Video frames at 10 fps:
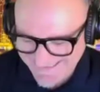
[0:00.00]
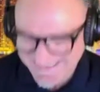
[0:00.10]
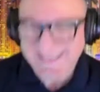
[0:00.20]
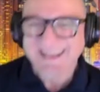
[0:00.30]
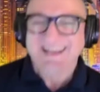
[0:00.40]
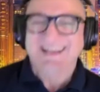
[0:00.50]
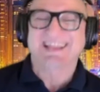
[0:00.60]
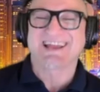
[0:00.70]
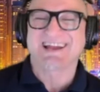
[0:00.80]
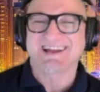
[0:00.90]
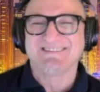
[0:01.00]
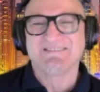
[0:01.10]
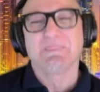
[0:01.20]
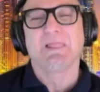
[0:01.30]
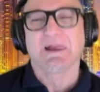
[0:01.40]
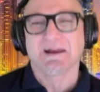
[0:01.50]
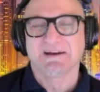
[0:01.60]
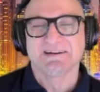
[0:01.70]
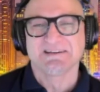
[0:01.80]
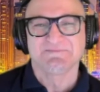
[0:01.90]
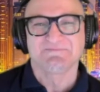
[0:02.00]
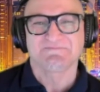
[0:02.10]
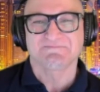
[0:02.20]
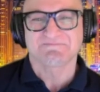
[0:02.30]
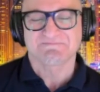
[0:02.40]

So at that point, it was like, here